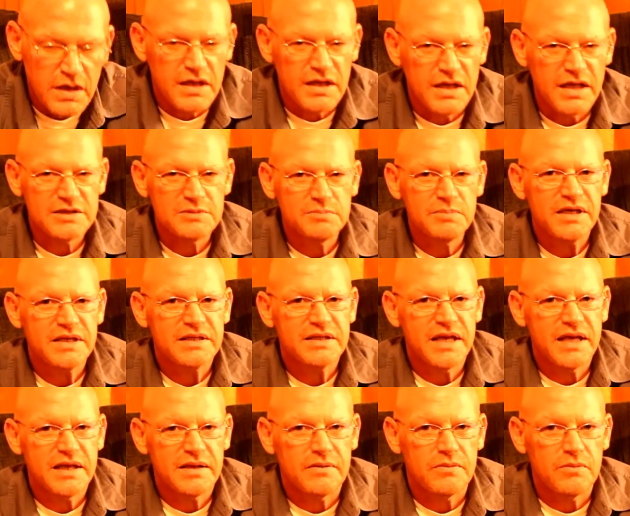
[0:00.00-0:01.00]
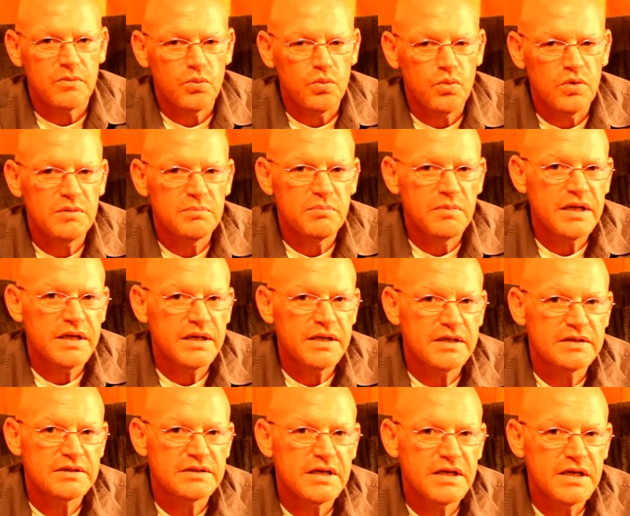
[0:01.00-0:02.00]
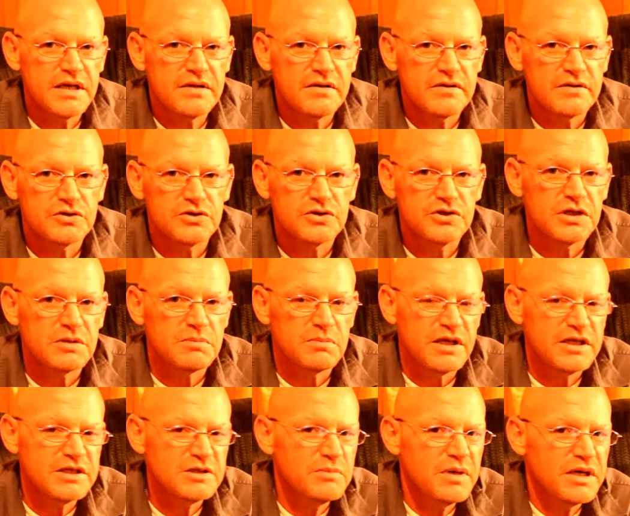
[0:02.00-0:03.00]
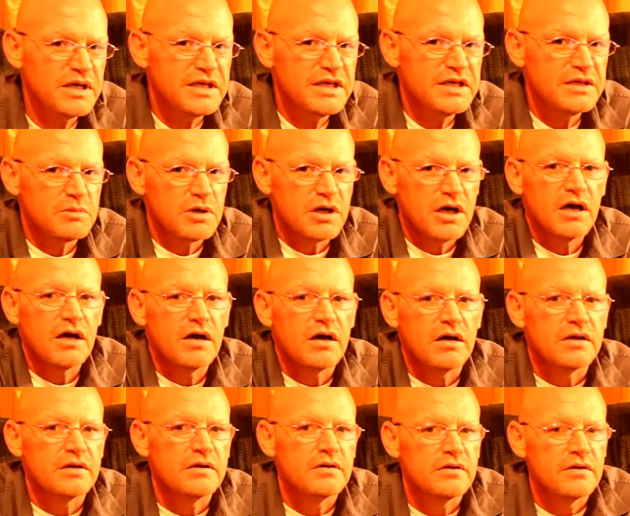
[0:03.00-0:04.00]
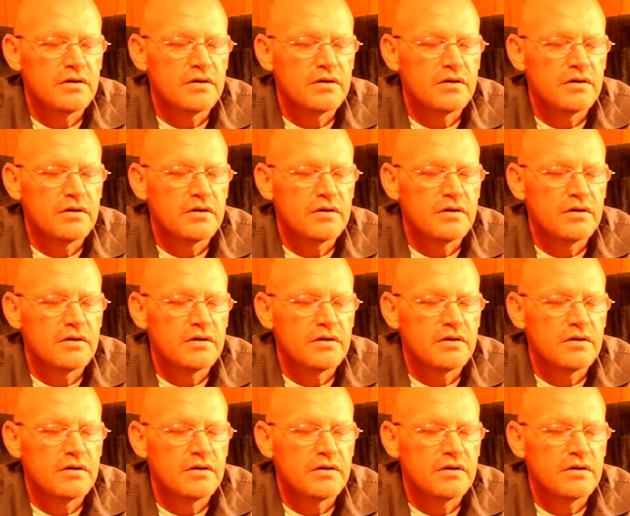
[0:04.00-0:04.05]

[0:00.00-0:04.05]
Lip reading: And let's make that one man that's ahead of the ship, let's make him God.